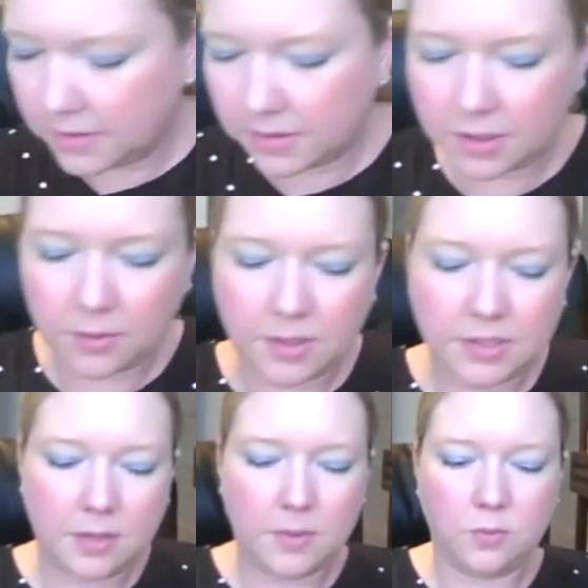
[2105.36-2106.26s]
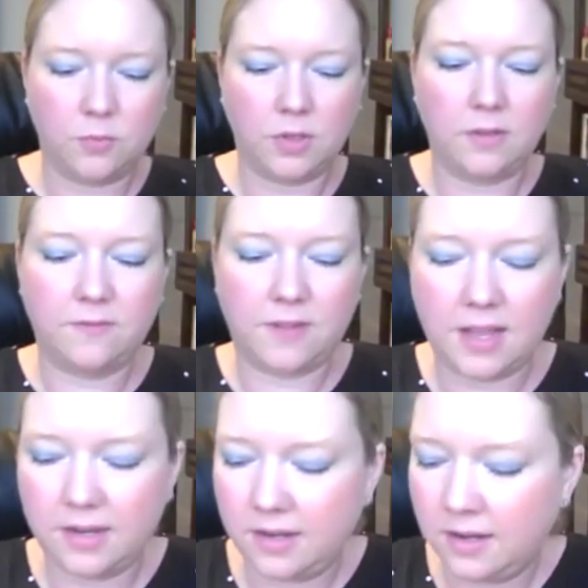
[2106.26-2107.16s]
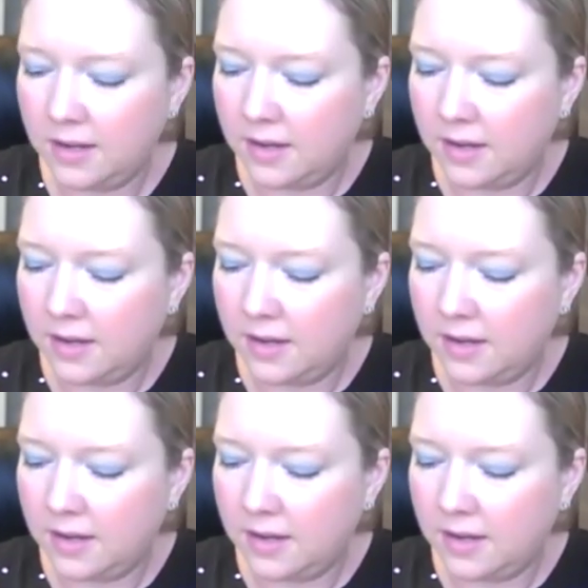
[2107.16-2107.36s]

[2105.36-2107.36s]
So it's going to be really fun.